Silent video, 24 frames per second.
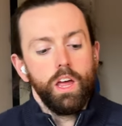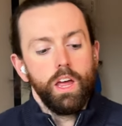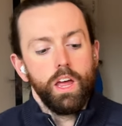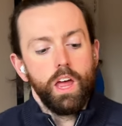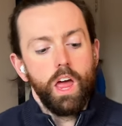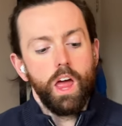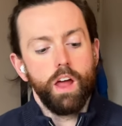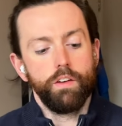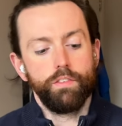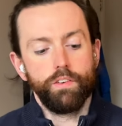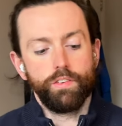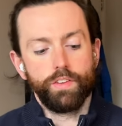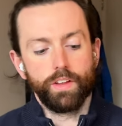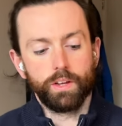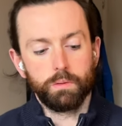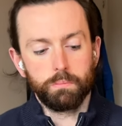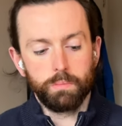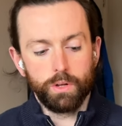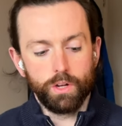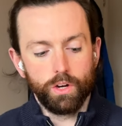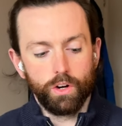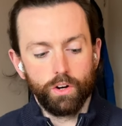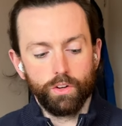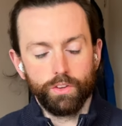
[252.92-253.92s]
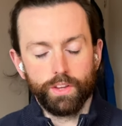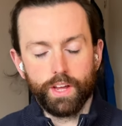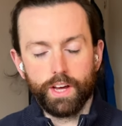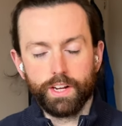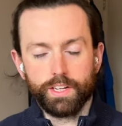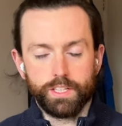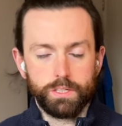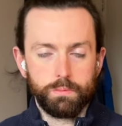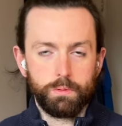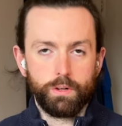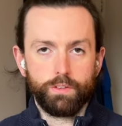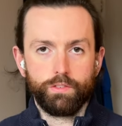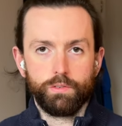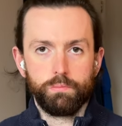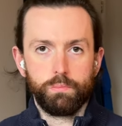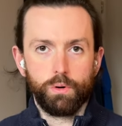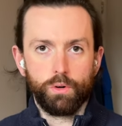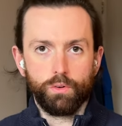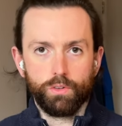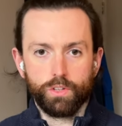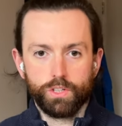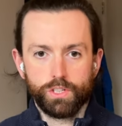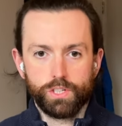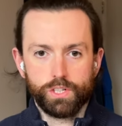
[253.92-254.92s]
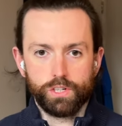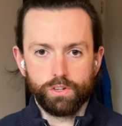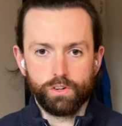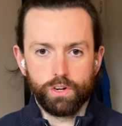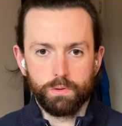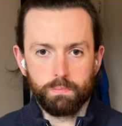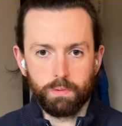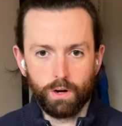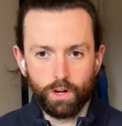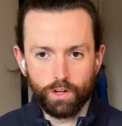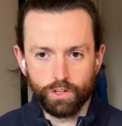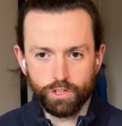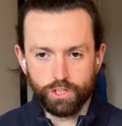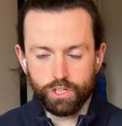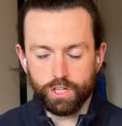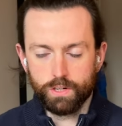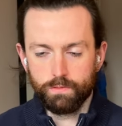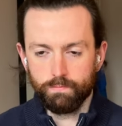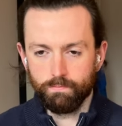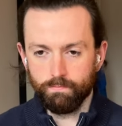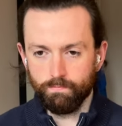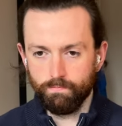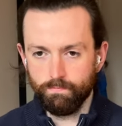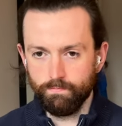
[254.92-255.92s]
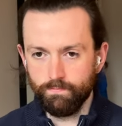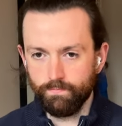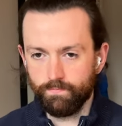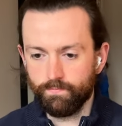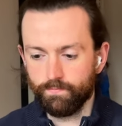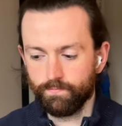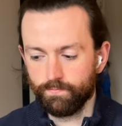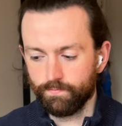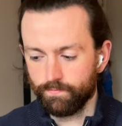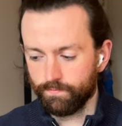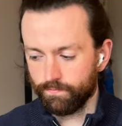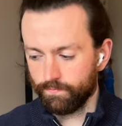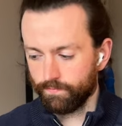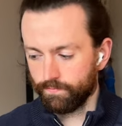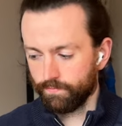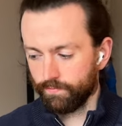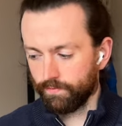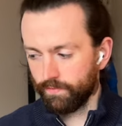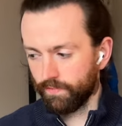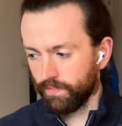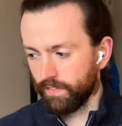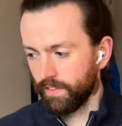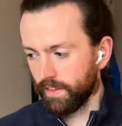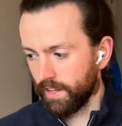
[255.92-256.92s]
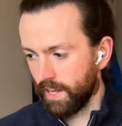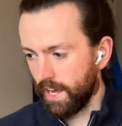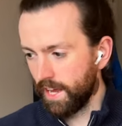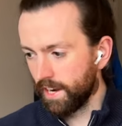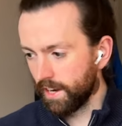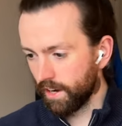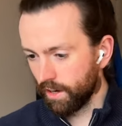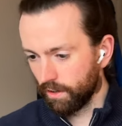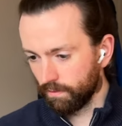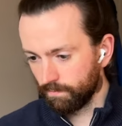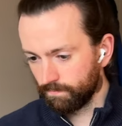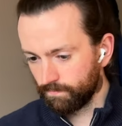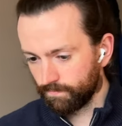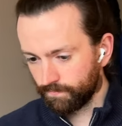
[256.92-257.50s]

everything beyond that is a bit of a bonus or a plus. Anyway,